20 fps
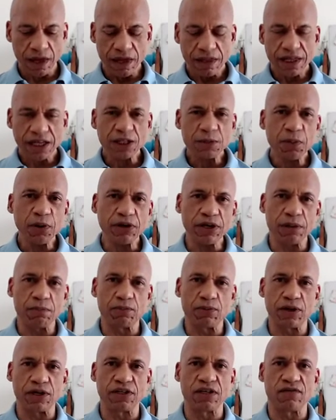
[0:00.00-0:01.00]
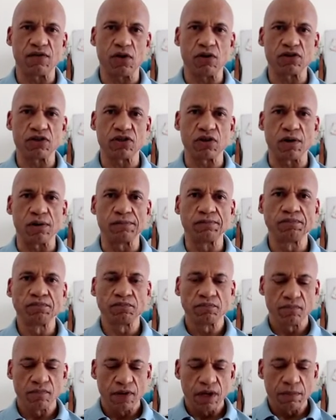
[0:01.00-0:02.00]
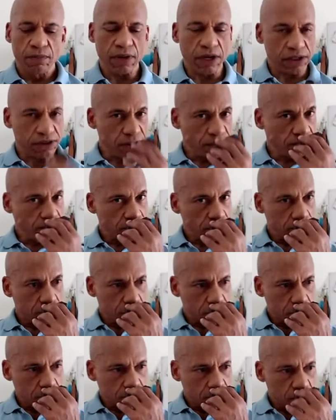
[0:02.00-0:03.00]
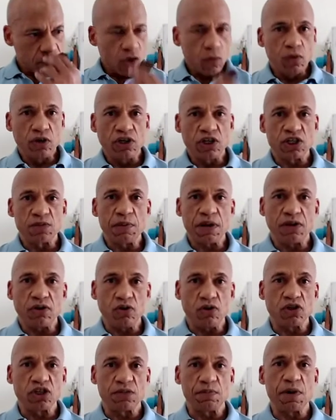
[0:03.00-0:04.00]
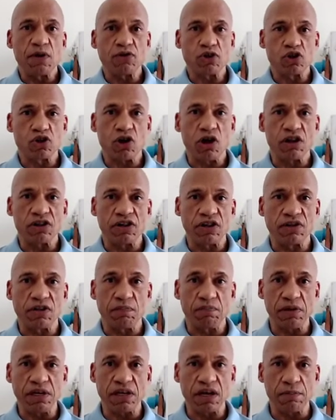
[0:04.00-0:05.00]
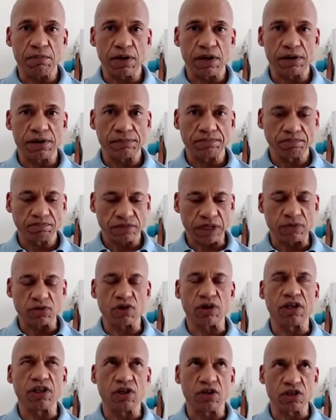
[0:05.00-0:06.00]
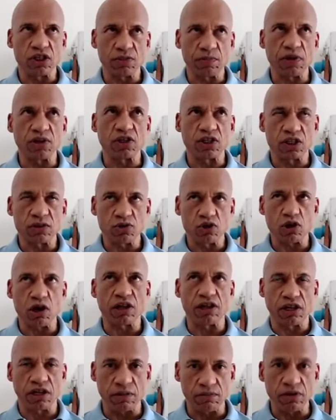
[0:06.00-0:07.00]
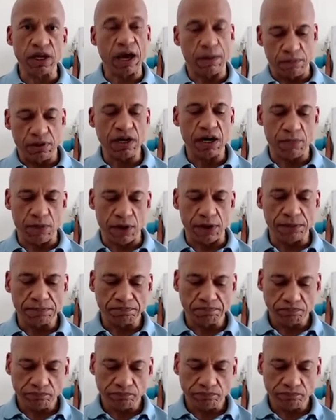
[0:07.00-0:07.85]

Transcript: That's pretty impressive also, because when you smell it, you can smell the chocolate and the peanut butter. I'm sorry, you can smell the chocolate and the peanut butter.